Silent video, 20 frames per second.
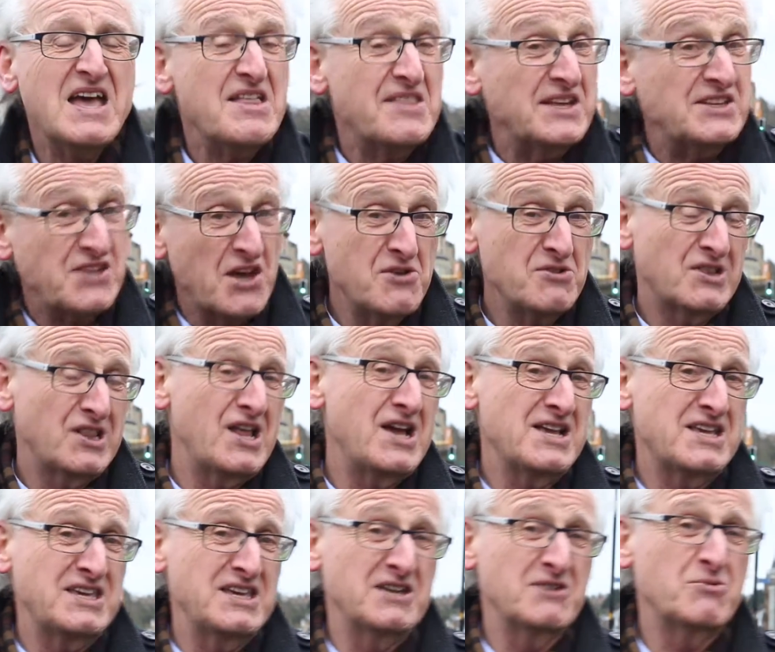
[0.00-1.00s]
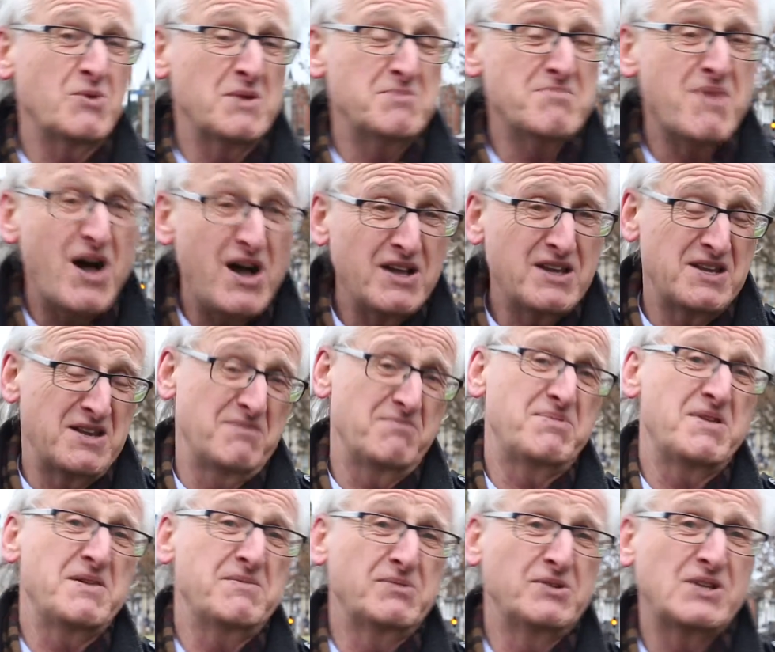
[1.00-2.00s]
They don't like it when marketing
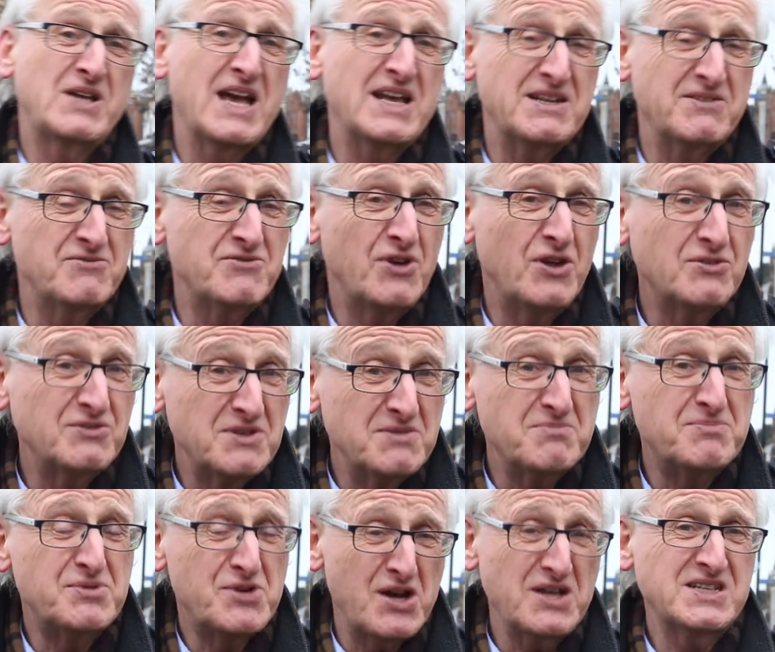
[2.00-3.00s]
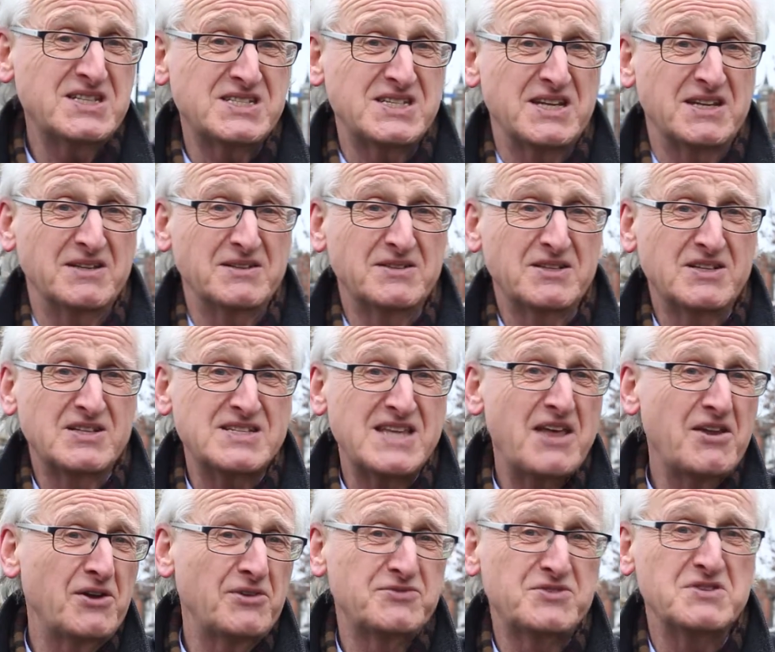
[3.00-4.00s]
people get involved in pricing, because
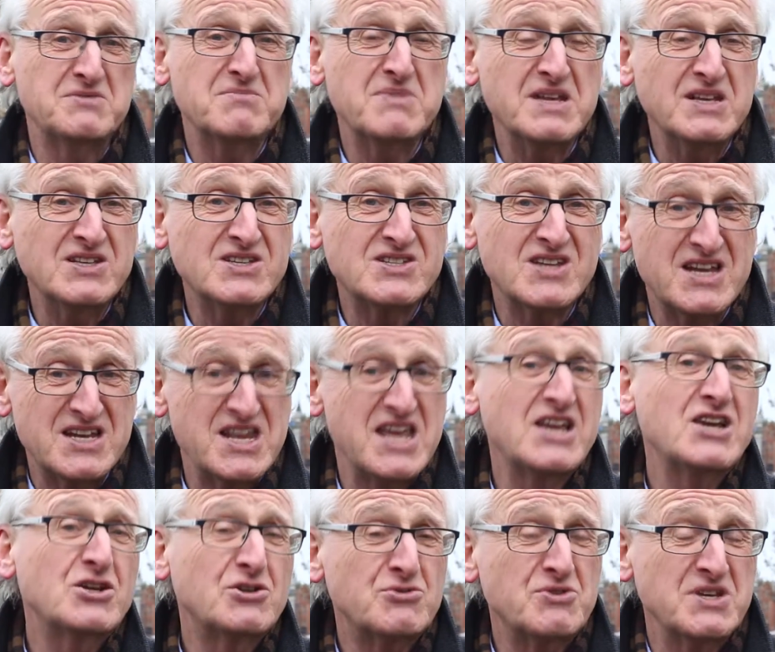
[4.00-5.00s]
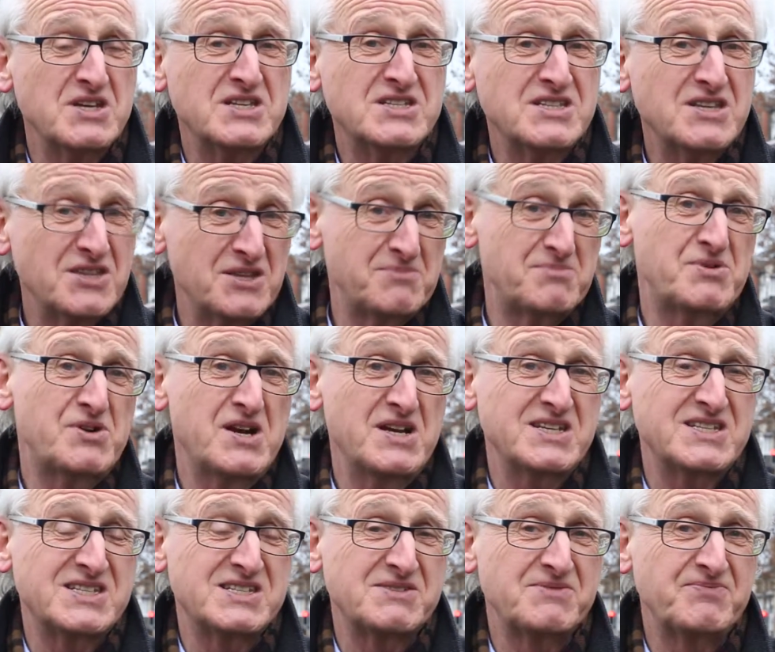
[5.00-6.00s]
that often means an increase in the
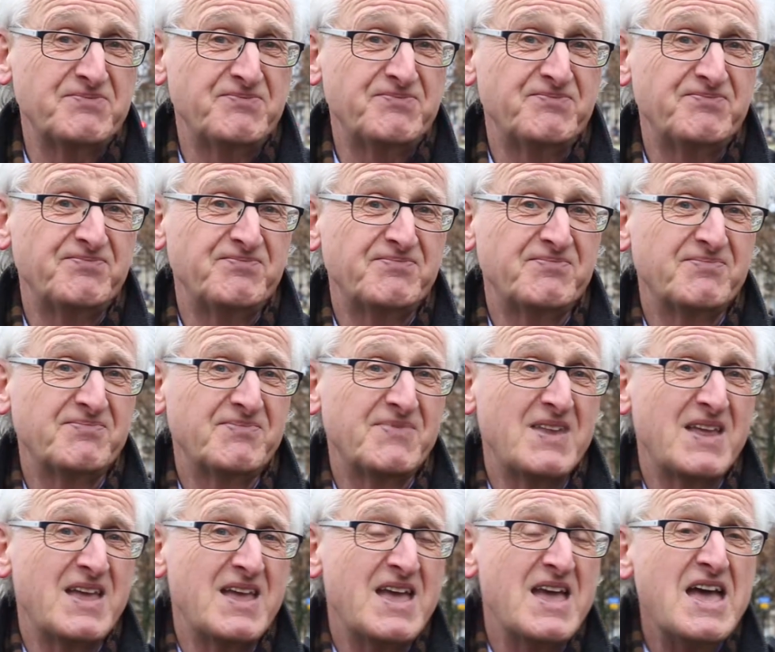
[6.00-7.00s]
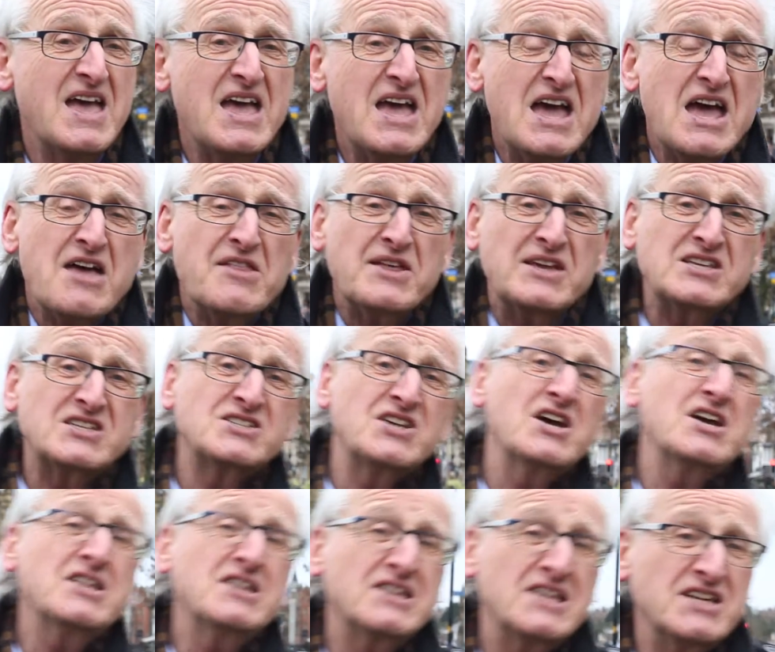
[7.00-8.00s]
price. They
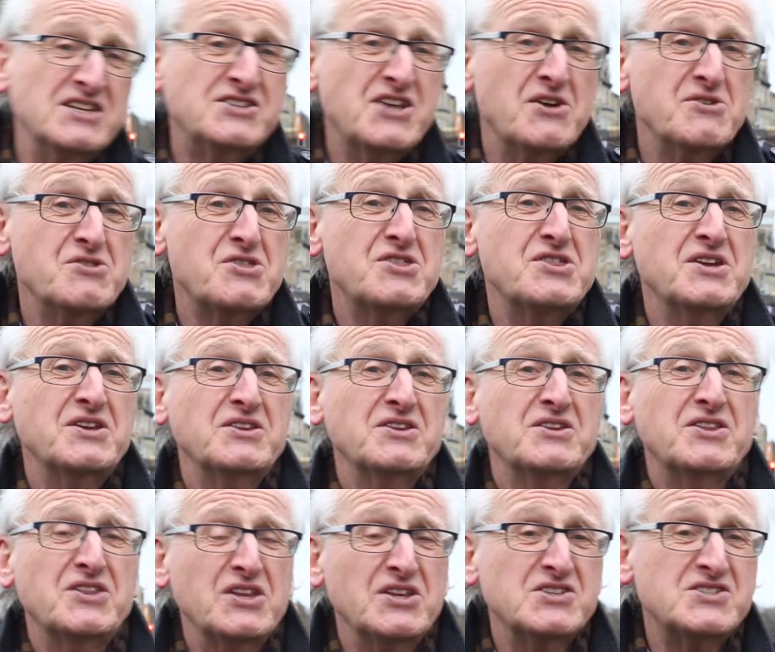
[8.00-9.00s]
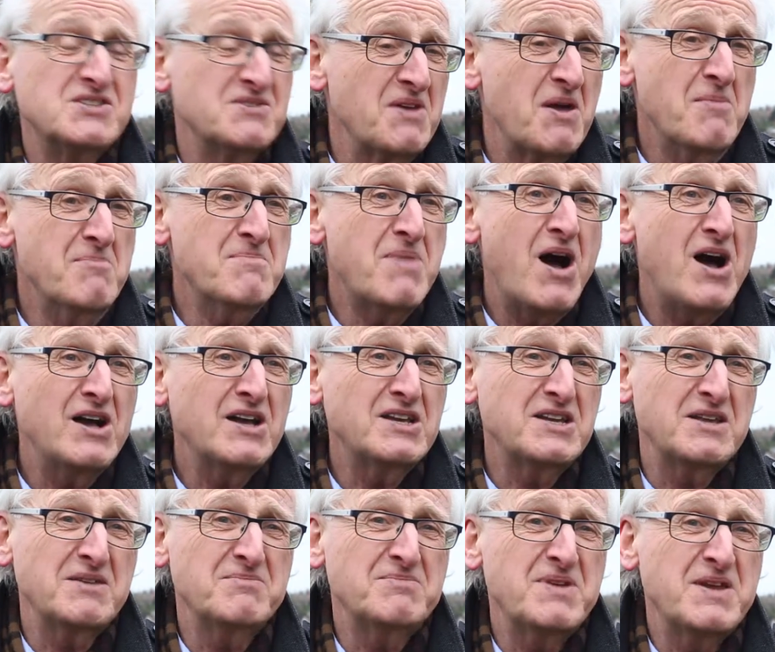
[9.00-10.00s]
certainly don't think that
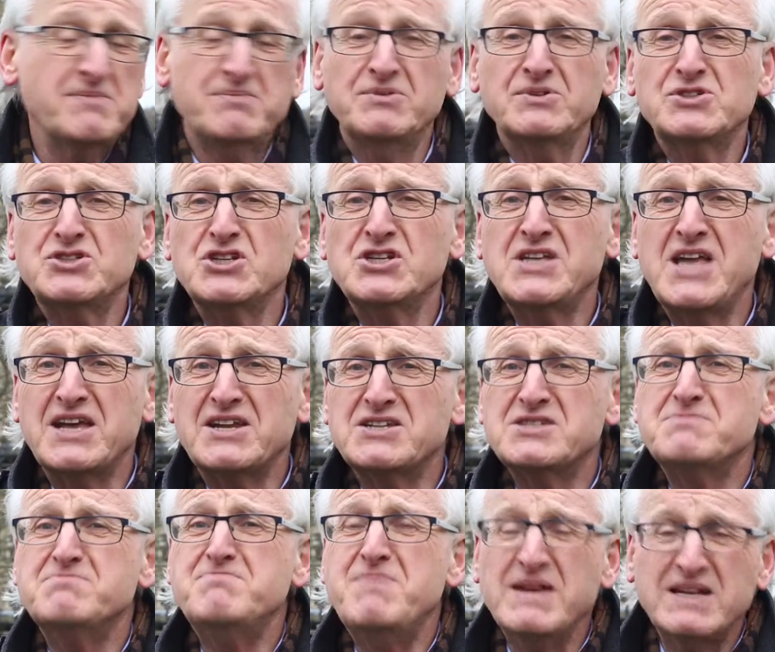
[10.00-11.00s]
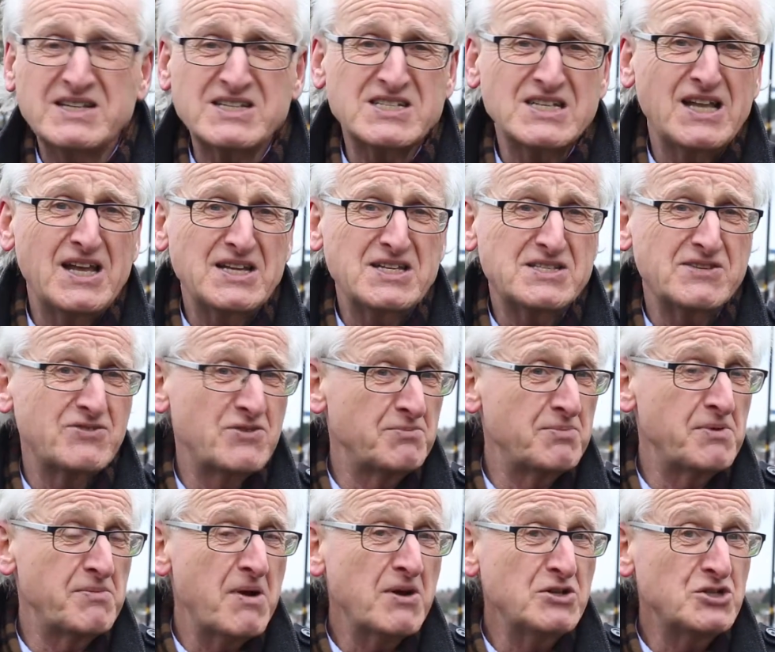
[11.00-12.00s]
marketing people should get as big a slice of the
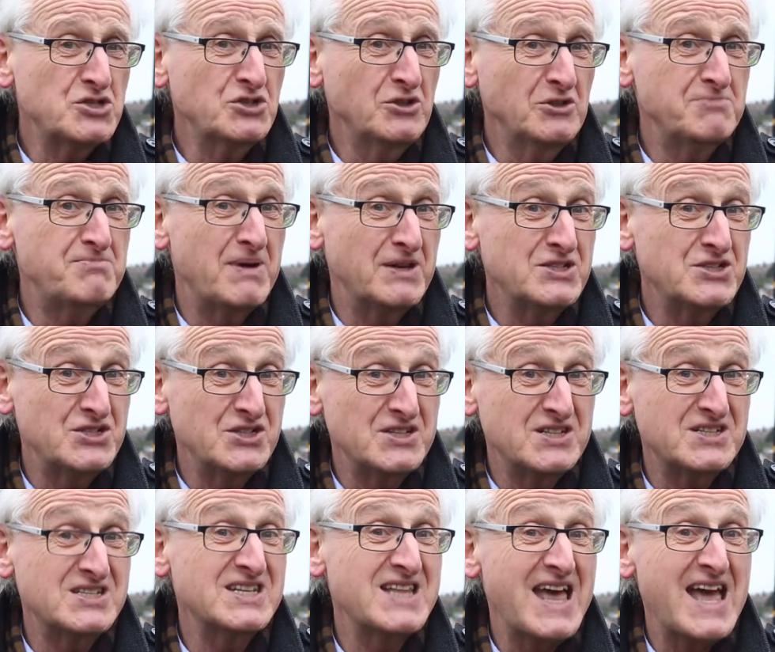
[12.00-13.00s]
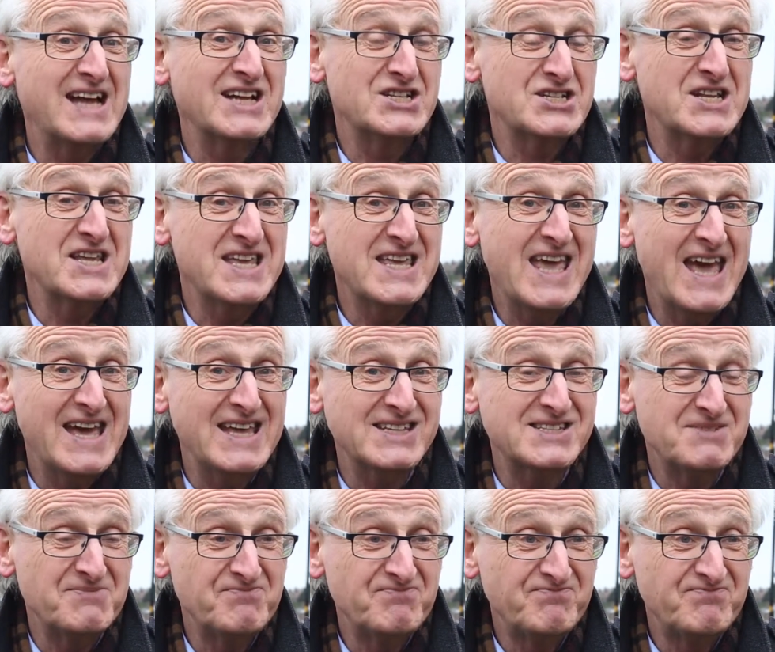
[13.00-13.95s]
promotional budget as they actually get.